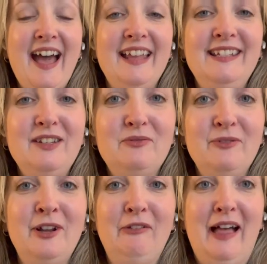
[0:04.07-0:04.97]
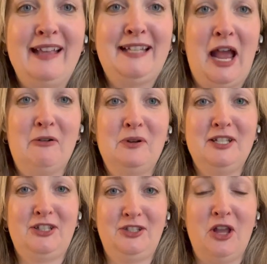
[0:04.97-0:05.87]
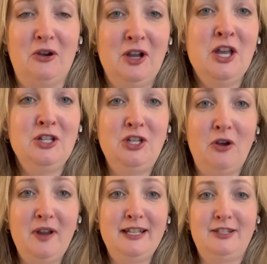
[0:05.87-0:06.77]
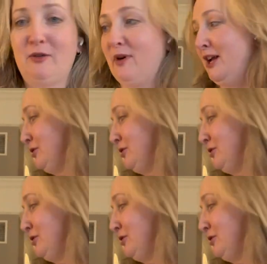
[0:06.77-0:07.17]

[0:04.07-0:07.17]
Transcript: I didn't realize I was so showing so much.